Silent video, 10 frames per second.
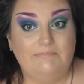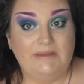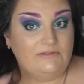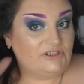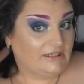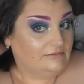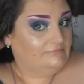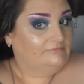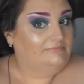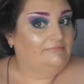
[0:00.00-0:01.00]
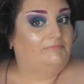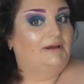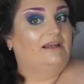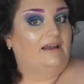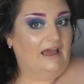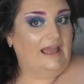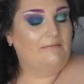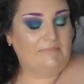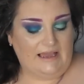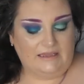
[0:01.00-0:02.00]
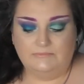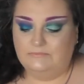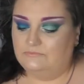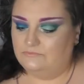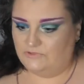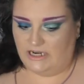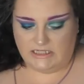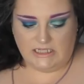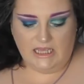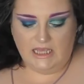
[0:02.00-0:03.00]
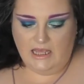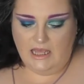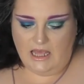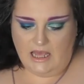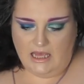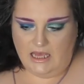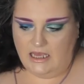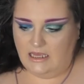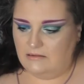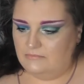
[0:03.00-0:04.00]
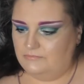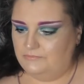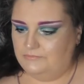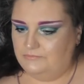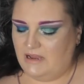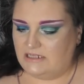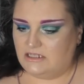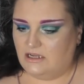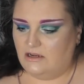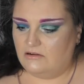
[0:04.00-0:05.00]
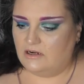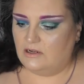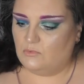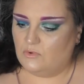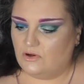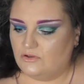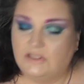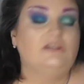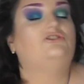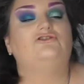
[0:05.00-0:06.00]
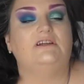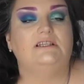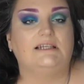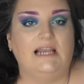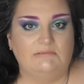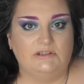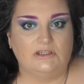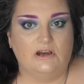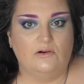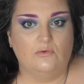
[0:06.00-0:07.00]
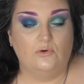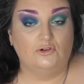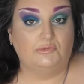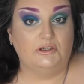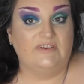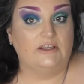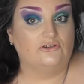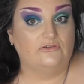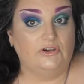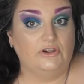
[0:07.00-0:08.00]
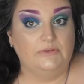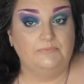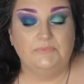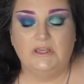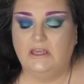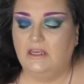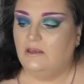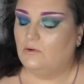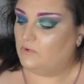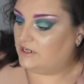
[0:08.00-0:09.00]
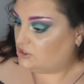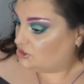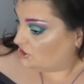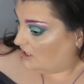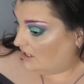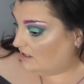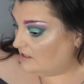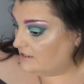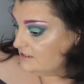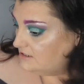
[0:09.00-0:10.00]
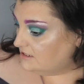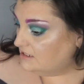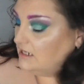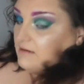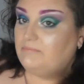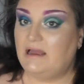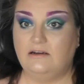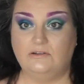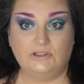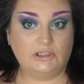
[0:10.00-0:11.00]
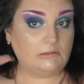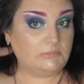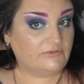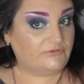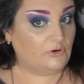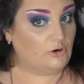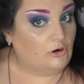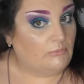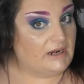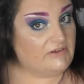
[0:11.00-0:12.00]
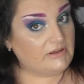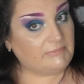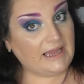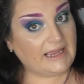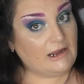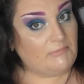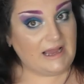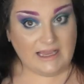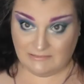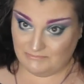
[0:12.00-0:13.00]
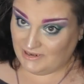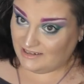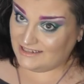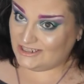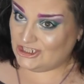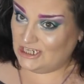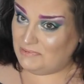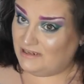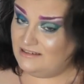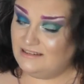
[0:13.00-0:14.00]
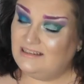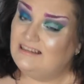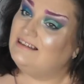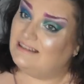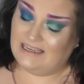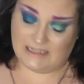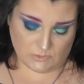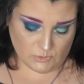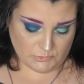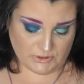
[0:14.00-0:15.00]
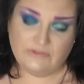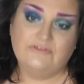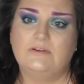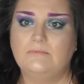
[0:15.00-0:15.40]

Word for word: melting, but I am back. Right. Uh, mascara was the Catrice Glam & Doll Waterproof Extra Volume, which uh, is the bang on dupe for Benefit BADgal Bang, but it's cheaper and it's waterproof.